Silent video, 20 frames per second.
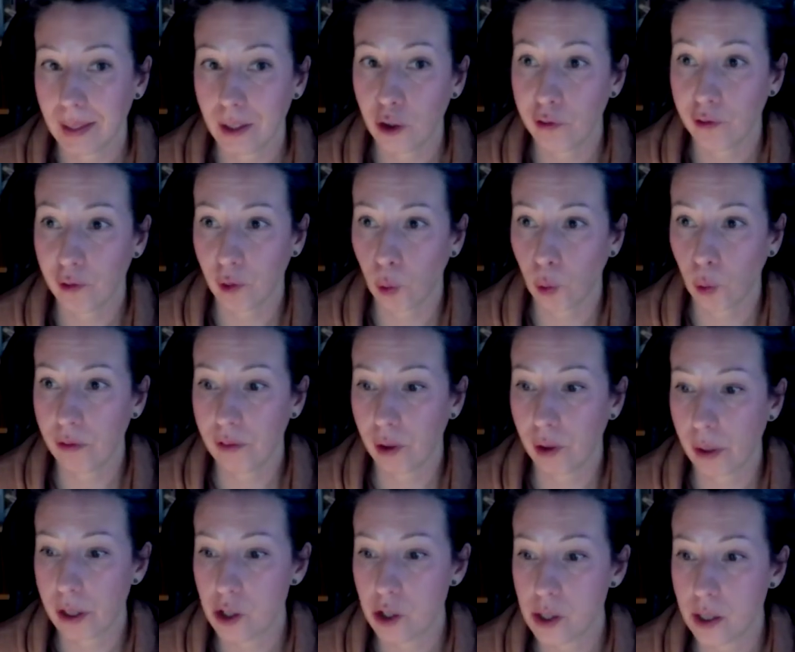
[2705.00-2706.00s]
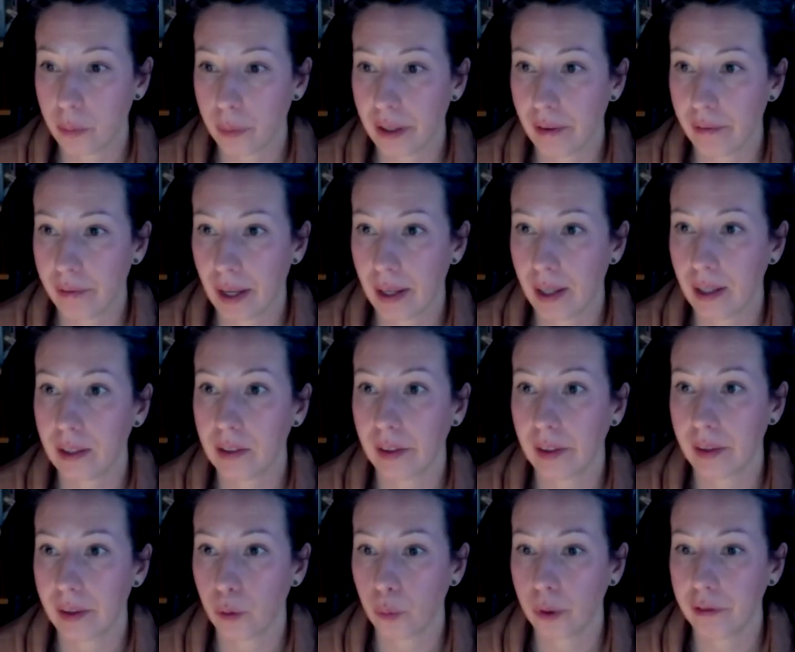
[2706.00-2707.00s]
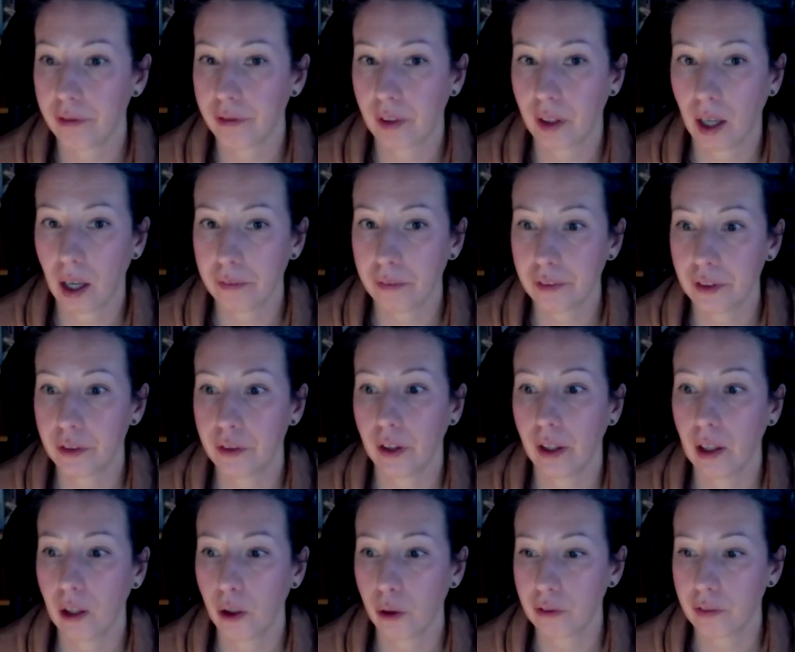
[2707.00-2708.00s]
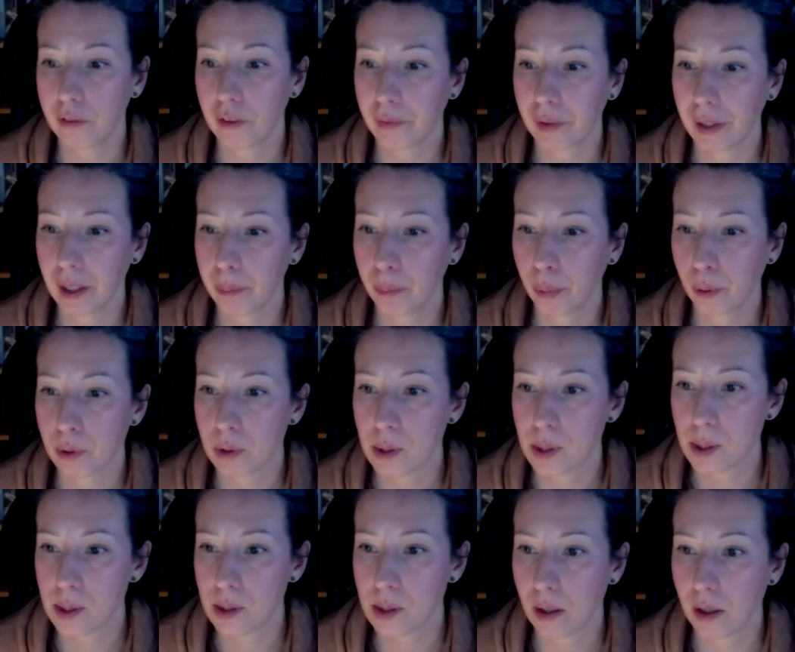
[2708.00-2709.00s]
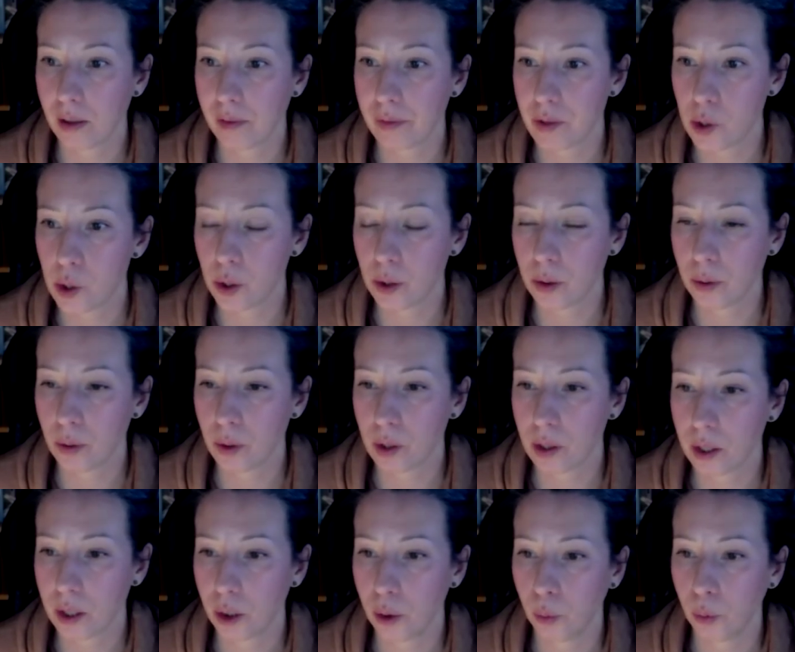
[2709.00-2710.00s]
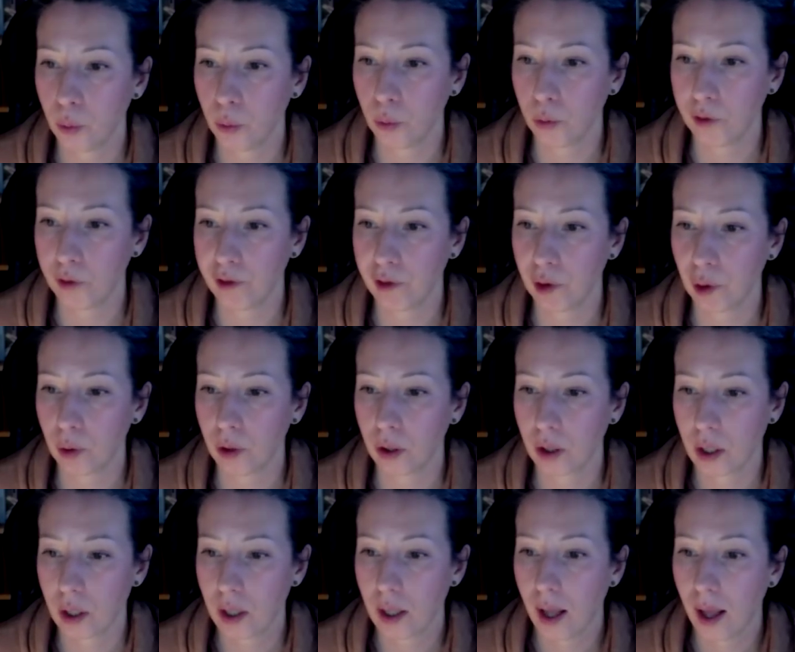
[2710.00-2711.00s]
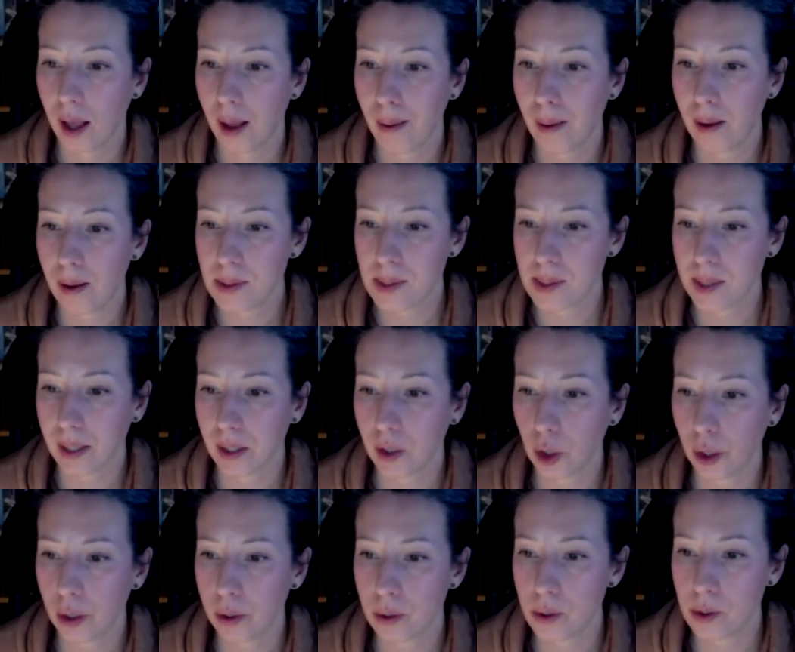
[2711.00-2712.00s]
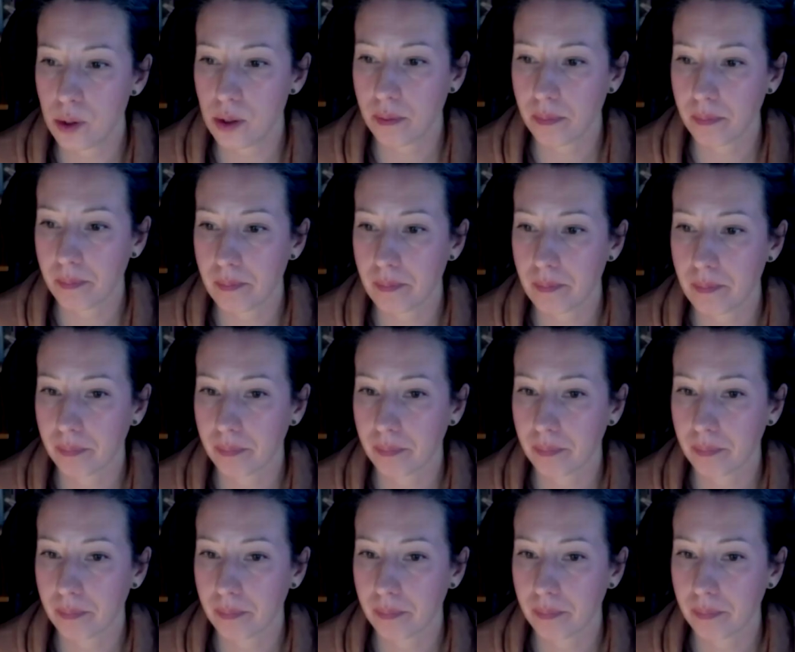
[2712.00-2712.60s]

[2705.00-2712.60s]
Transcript: Thank you for all of the questions that we have had. I think we've covered a lot of the really important stuff. So thank you all for asking those.